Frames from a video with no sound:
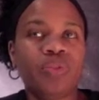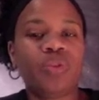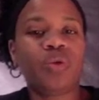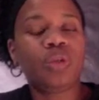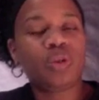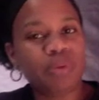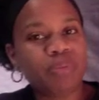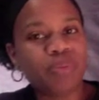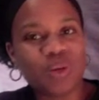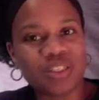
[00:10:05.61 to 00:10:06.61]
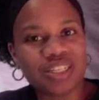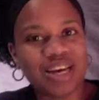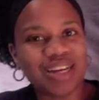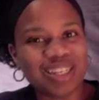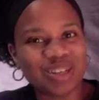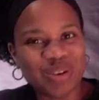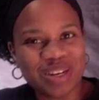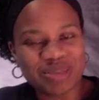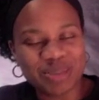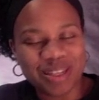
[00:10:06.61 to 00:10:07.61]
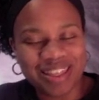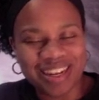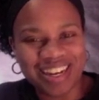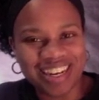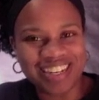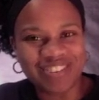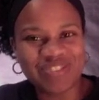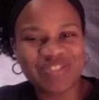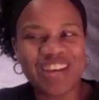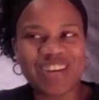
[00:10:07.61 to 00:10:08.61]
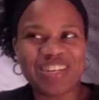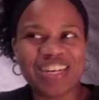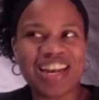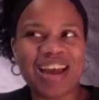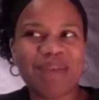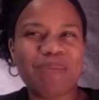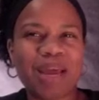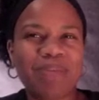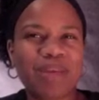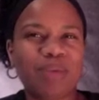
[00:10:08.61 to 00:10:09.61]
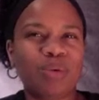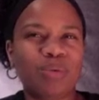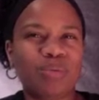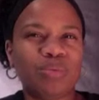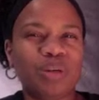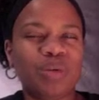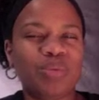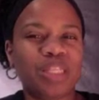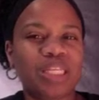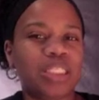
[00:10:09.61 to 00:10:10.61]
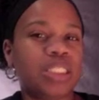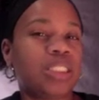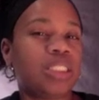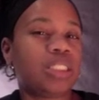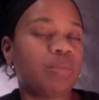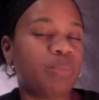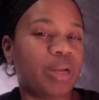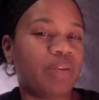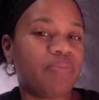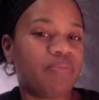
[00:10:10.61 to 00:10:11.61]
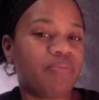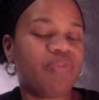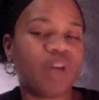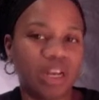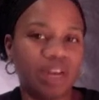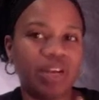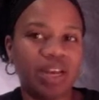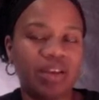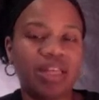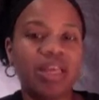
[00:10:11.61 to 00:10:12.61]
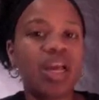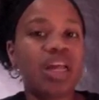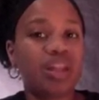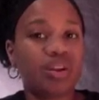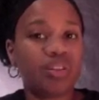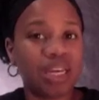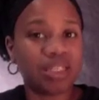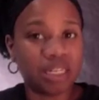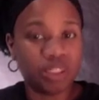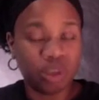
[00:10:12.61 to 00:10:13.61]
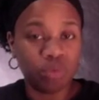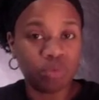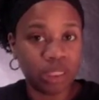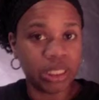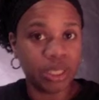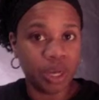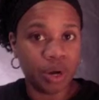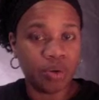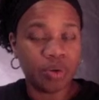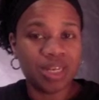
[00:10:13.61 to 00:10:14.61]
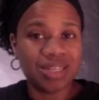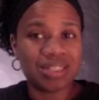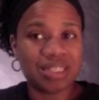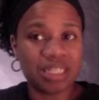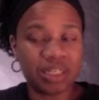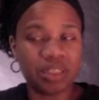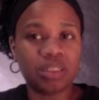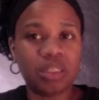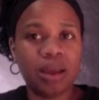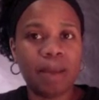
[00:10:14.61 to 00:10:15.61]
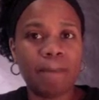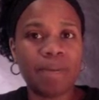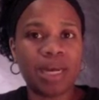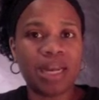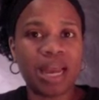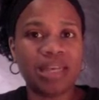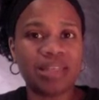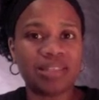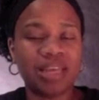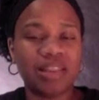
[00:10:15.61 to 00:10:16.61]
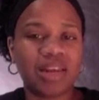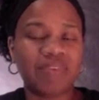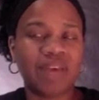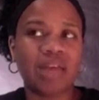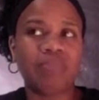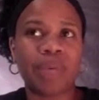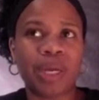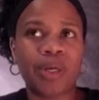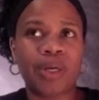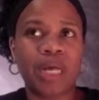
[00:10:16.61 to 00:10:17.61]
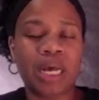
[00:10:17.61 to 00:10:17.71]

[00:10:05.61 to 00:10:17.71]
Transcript: do a little bit more than toddling on with Final Cut. I might be able to run with it somewhat, falling every now and then. There are things I don't really know still, but I can say that I've gotten better.